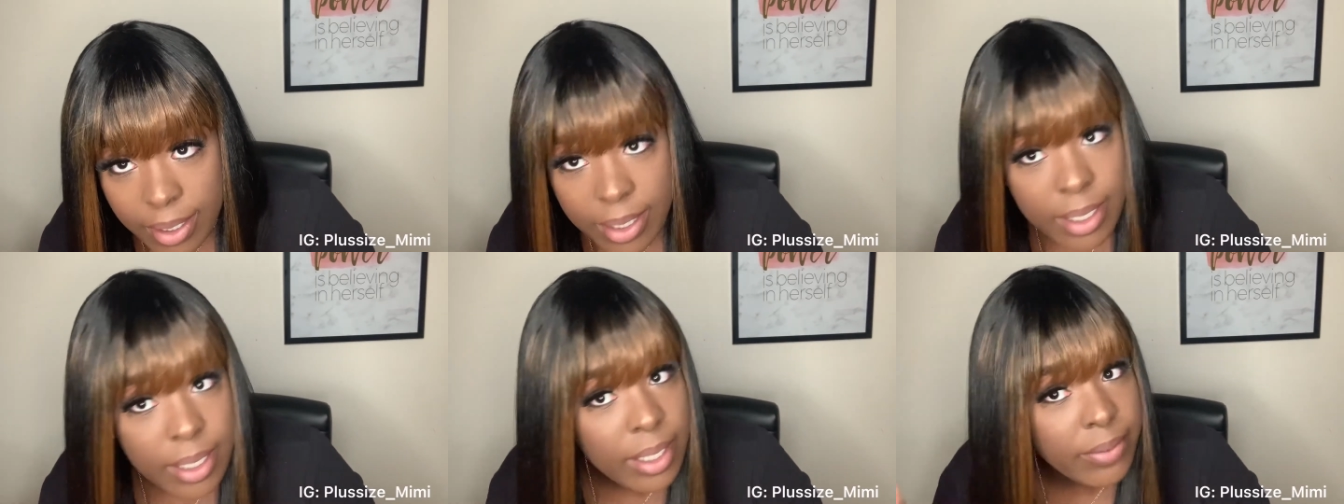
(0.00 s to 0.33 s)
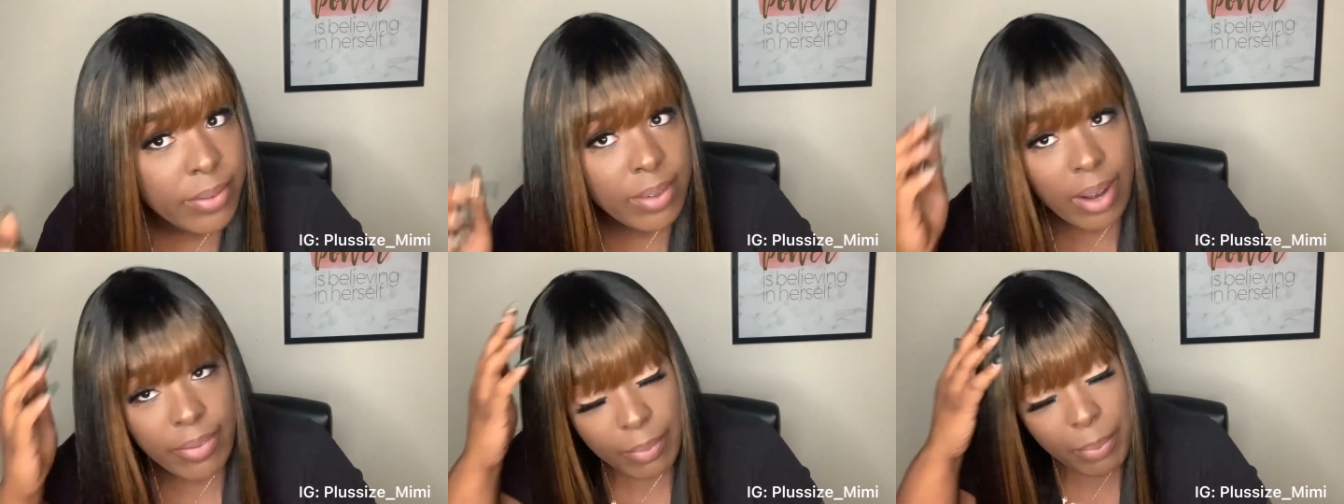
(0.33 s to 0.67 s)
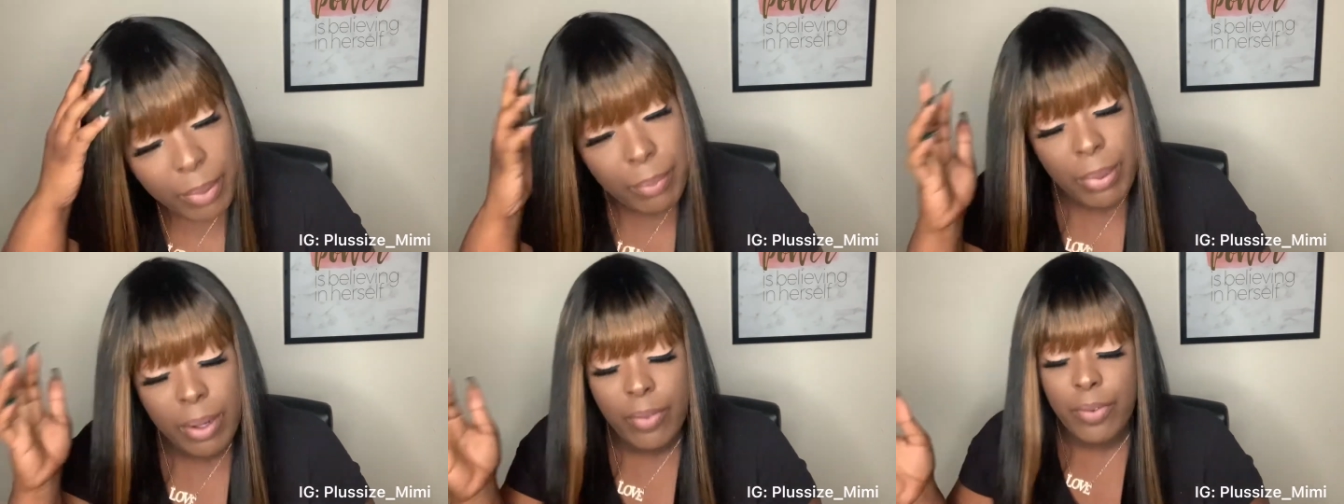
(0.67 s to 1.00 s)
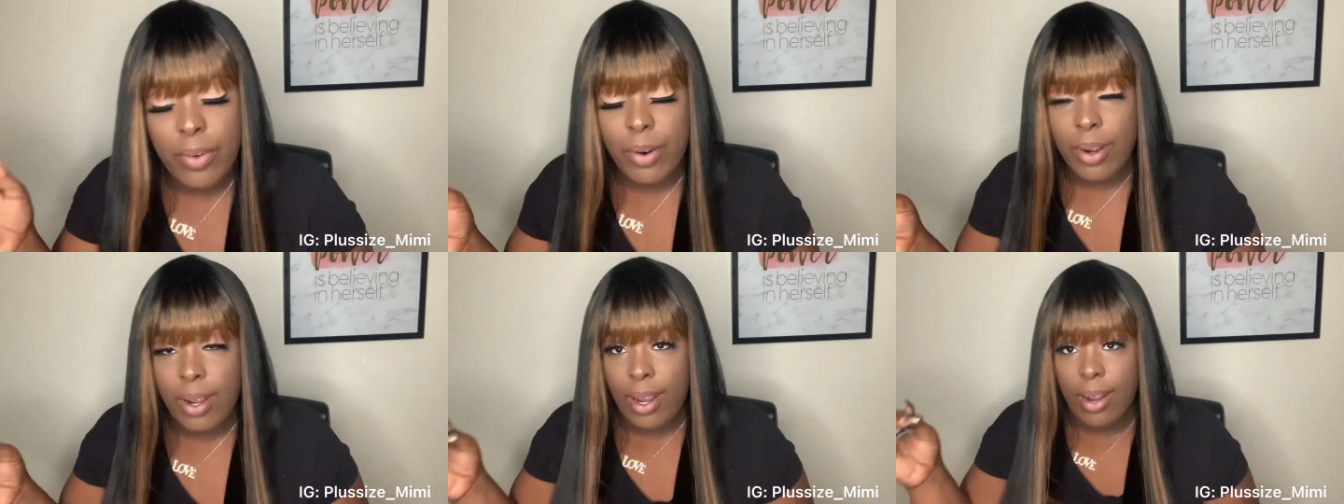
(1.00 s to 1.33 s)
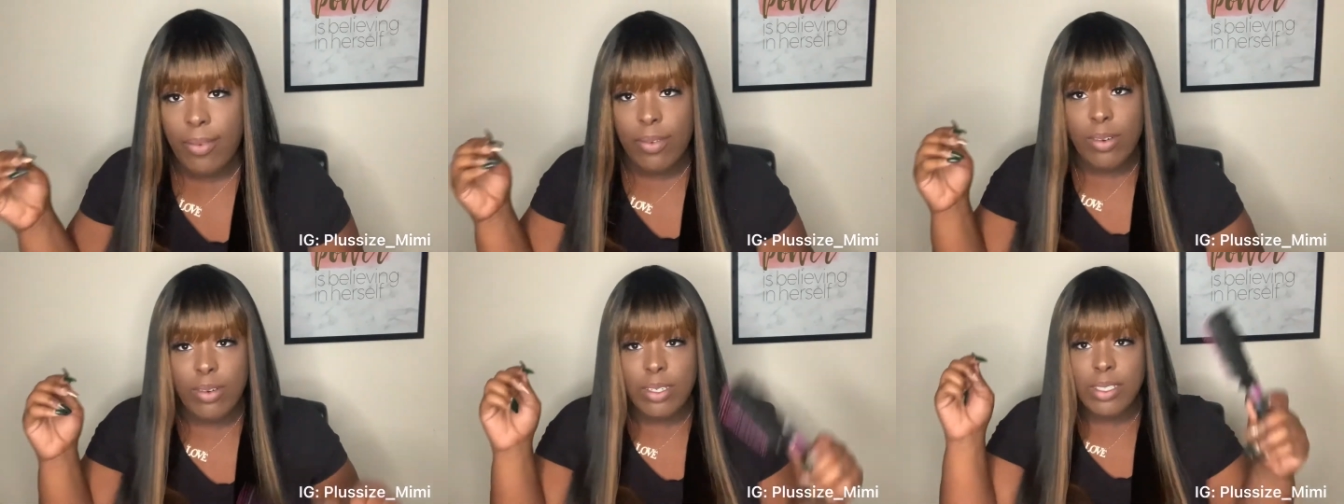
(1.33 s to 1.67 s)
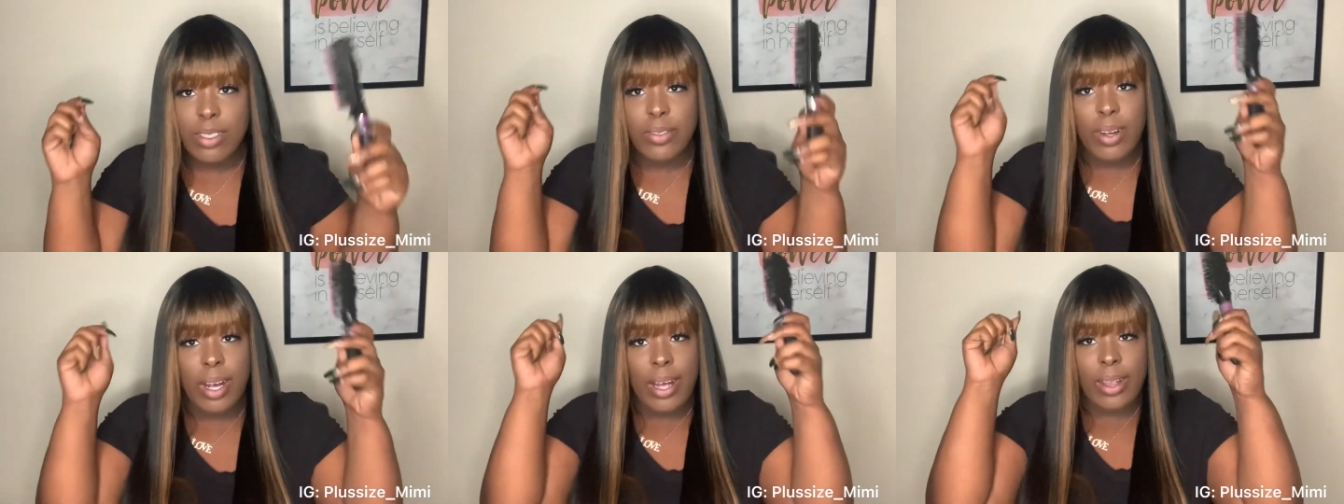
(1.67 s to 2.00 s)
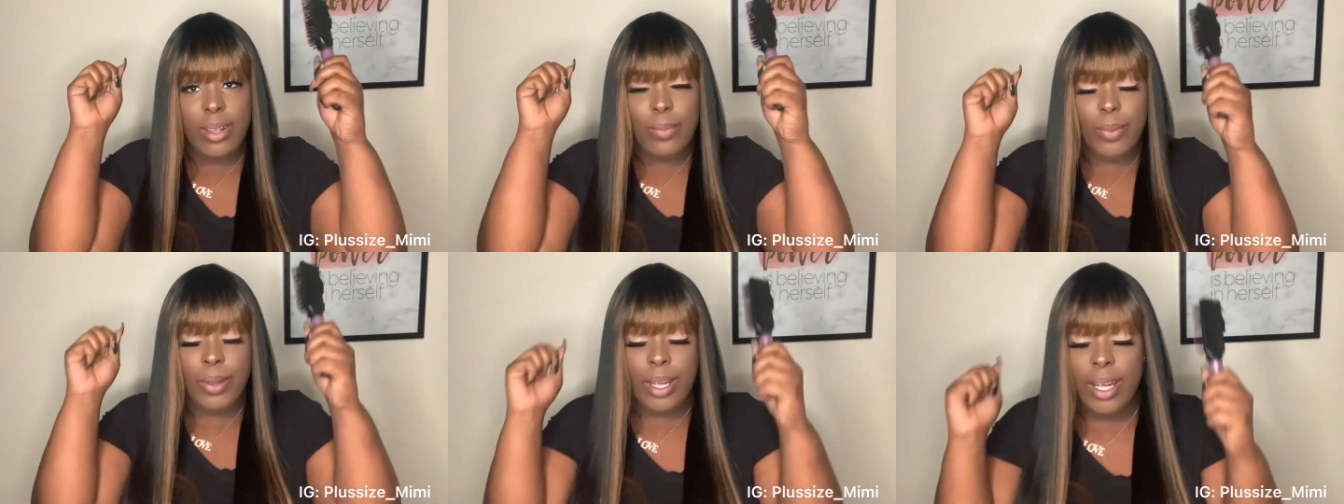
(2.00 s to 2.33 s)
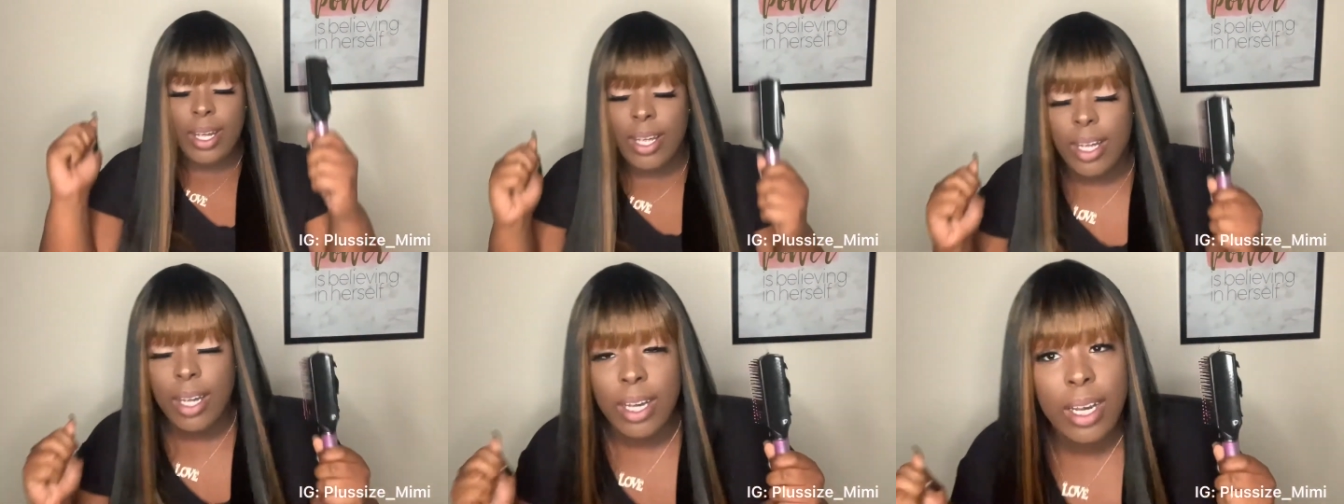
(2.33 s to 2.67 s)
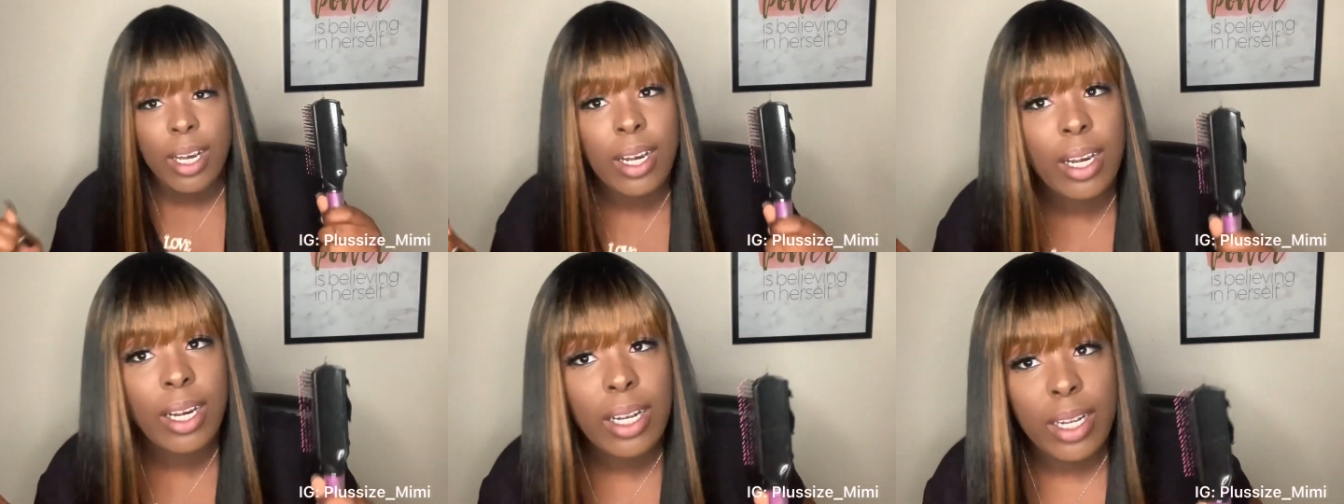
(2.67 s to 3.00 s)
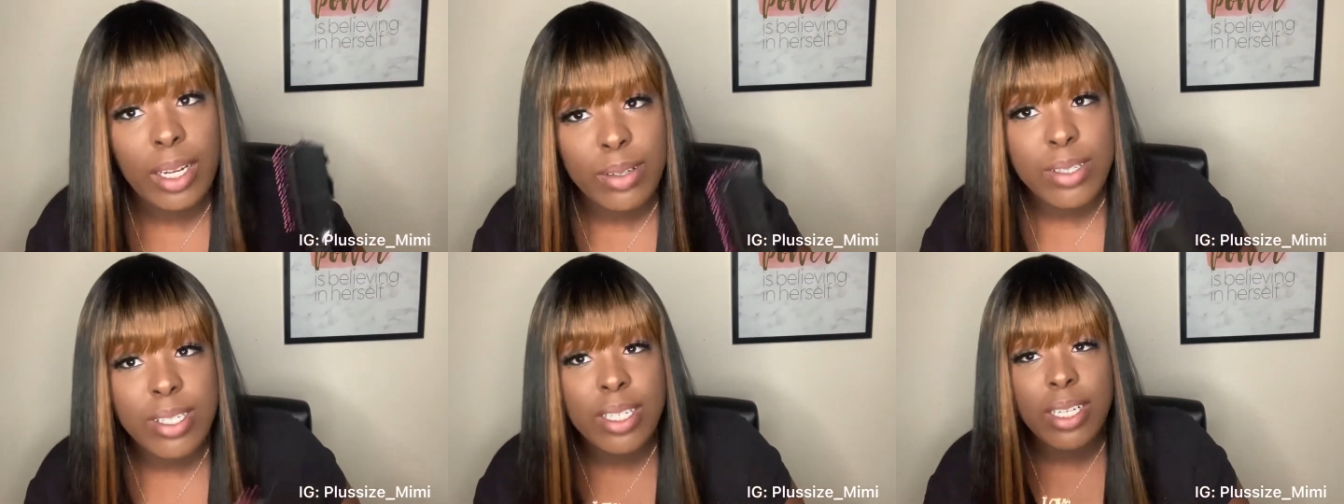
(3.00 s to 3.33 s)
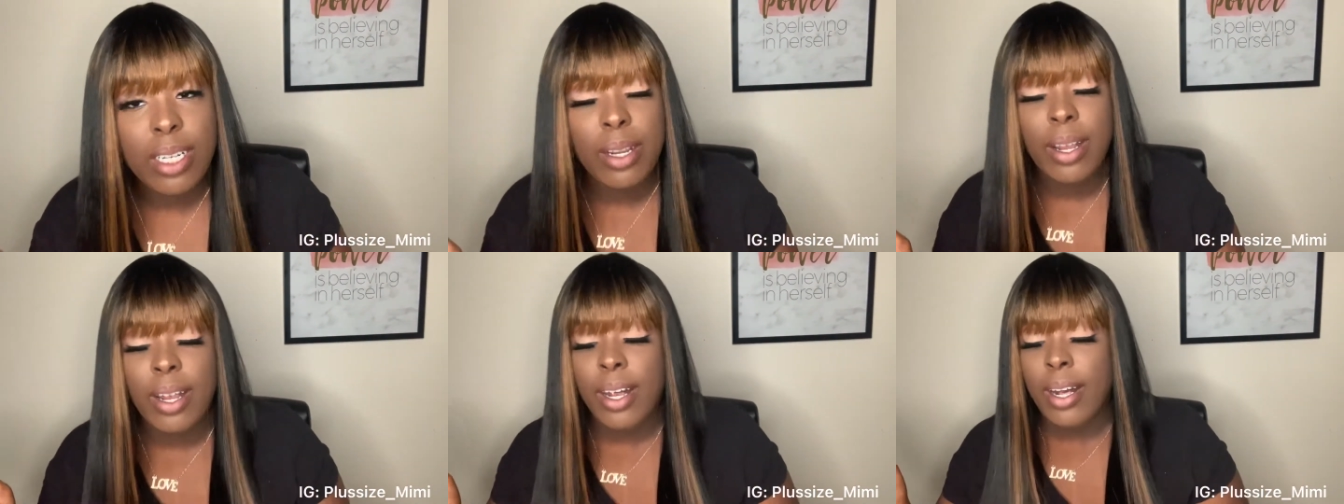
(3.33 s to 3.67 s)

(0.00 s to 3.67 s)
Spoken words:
If you have a big forehead, of course you'll have the wig closer.